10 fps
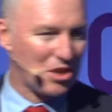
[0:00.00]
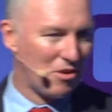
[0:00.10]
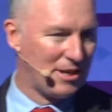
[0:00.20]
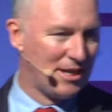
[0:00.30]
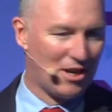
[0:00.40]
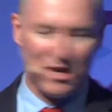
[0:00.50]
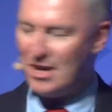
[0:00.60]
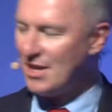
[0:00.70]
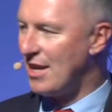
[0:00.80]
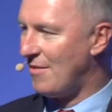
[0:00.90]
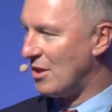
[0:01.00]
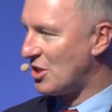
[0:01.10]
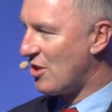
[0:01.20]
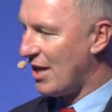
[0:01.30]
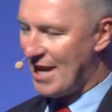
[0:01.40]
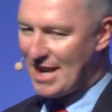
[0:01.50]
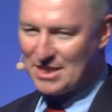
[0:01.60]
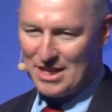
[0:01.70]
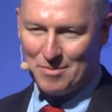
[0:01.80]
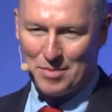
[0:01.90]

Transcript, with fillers: sorry, I don't have an Australian accent,